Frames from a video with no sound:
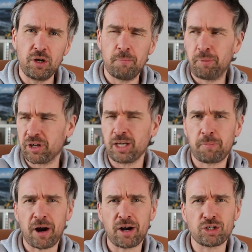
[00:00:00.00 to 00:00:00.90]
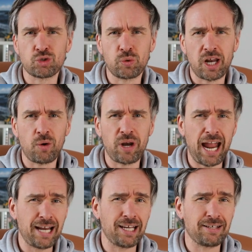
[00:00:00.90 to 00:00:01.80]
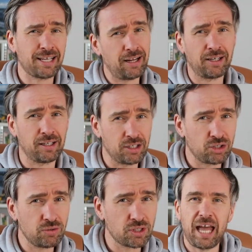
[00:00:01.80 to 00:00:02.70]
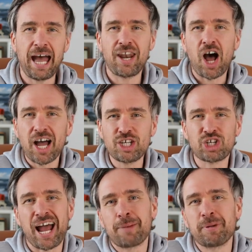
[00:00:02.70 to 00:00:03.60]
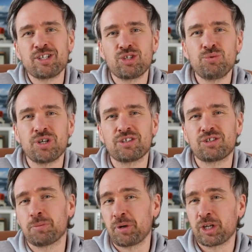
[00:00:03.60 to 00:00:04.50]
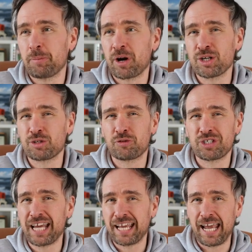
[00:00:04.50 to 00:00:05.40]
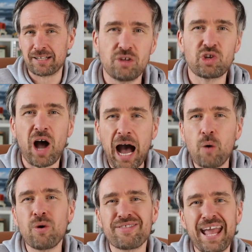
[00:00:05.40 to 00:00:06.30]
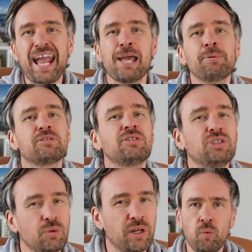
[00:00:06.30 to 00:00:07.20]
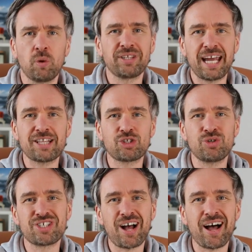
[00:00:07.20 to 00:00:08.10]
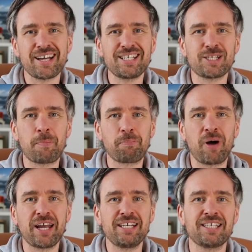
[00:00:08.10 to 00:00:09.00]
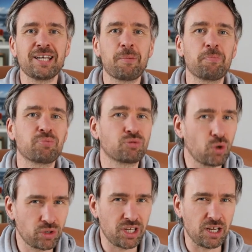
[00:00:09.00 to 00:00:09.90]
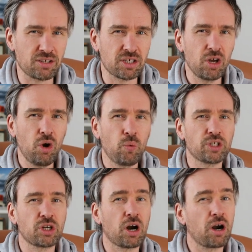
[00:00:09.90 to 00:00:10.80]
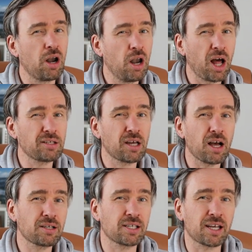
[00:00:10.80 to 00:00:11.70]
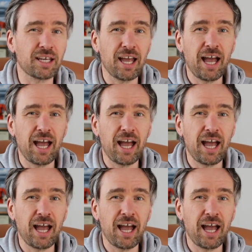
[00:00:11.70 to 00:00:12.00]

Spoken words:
Bucky Barnes without any technical issues. And Hydra had been doing it to Bucky Barnes for decades. So how were they able to do it? Well, the answer is ice-binding proteins, which are non-toxic